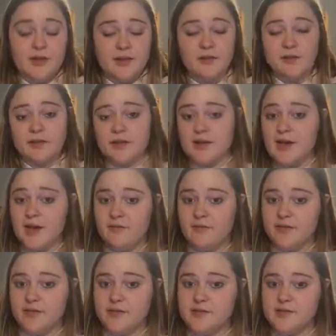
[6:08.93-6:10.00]
they would need
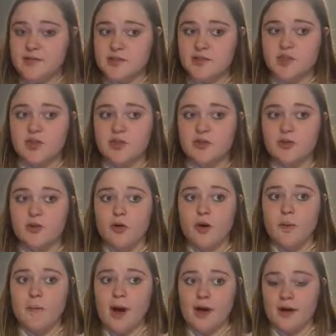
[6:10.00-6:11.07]
evidence
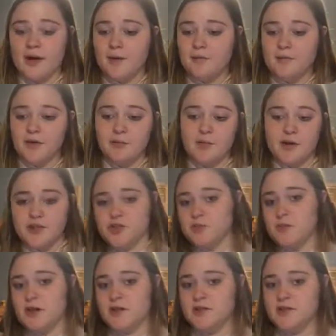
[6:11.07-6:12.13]
to back up their
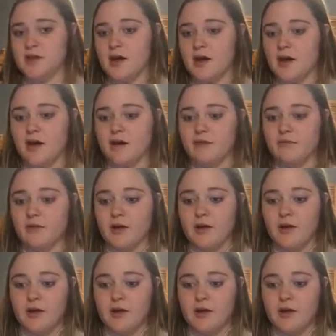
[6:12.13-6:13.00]
measurement of